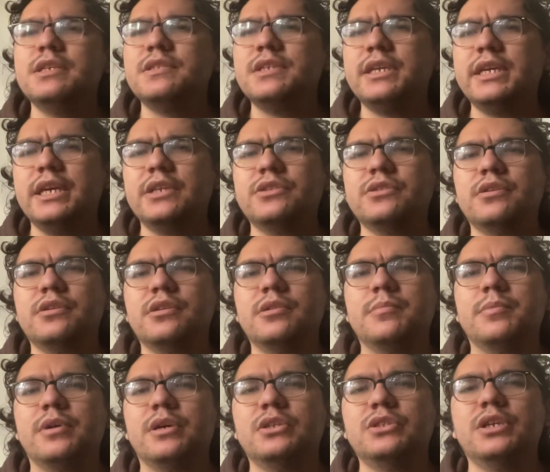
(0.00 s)
a Kickstarter
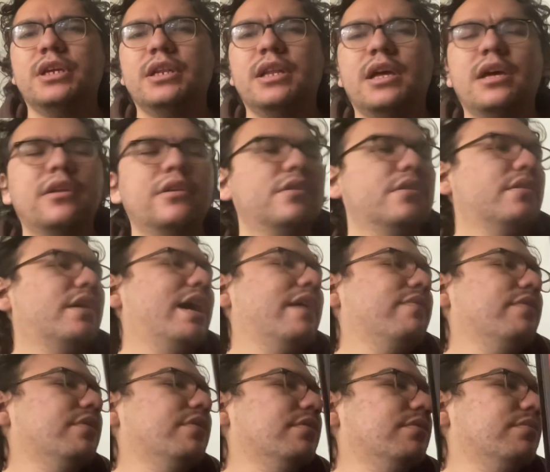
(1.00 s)
project. I don't know. I
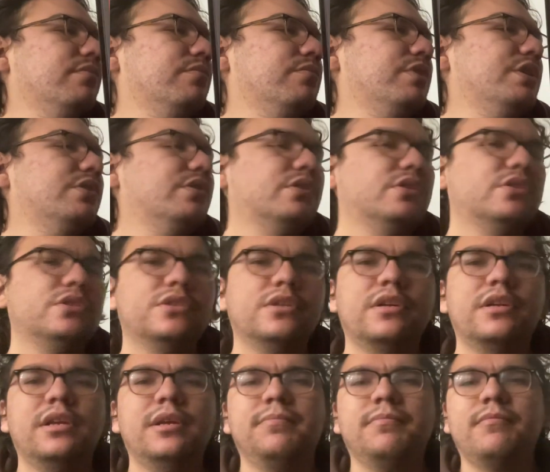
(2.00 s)
haven't researched
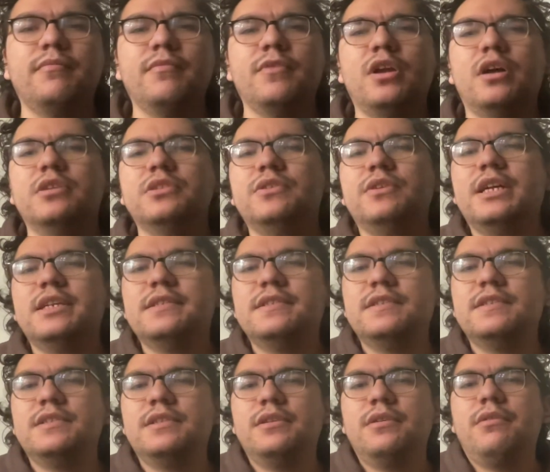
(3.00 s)
on it. Also, it has
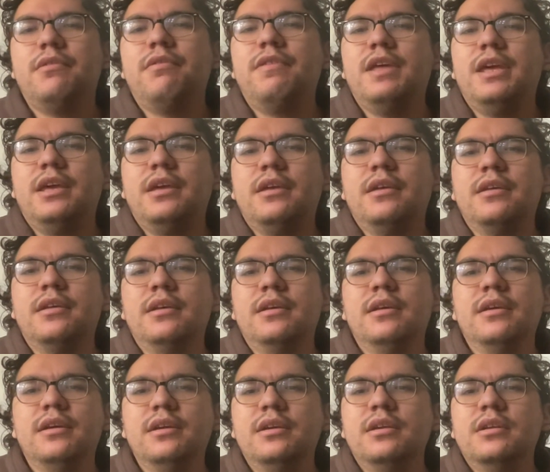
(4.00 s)
this little thing,
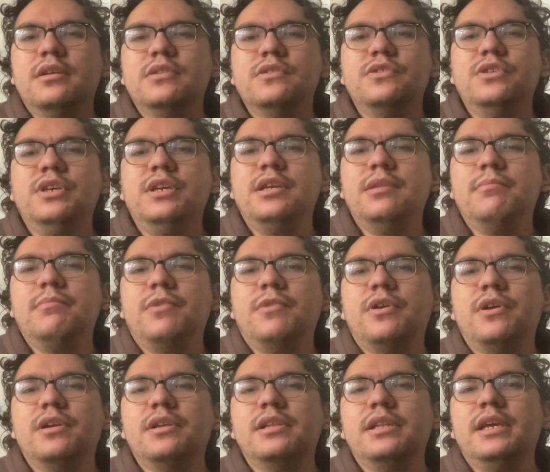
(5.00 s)
so you can
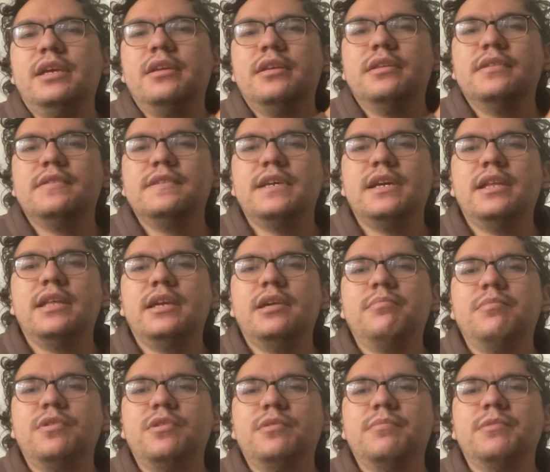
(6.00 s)
mark, like, it's kind of like a
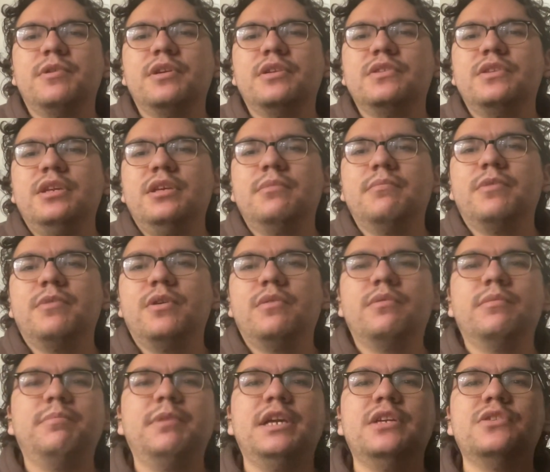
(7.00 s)
bookmark, so you can mark
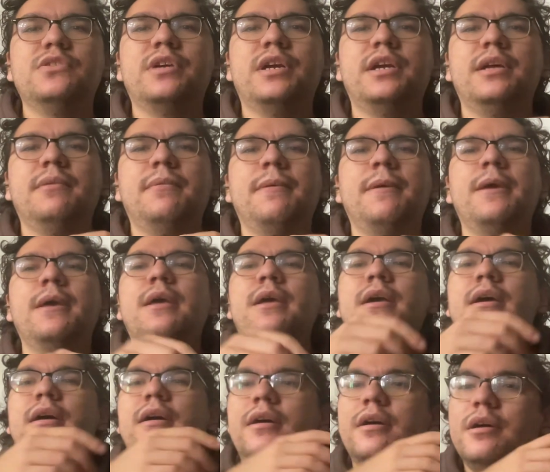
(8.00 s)
what page you're at.
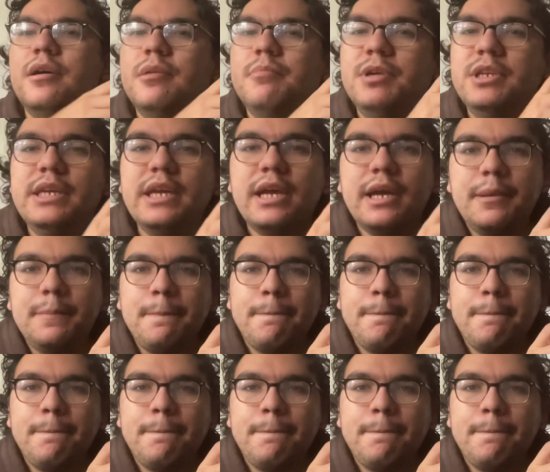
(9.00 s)
But yeah,